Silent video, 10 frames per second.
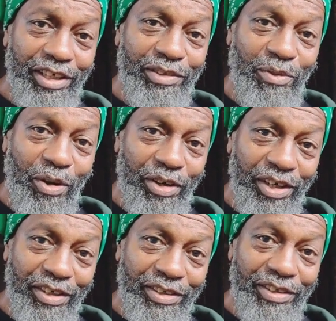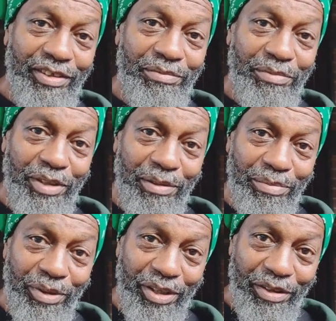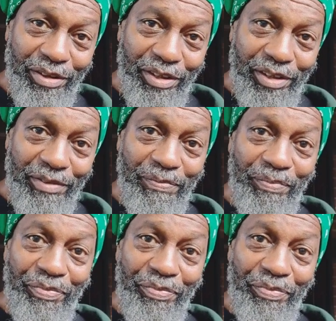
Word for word: It's working. It's getting pretty good.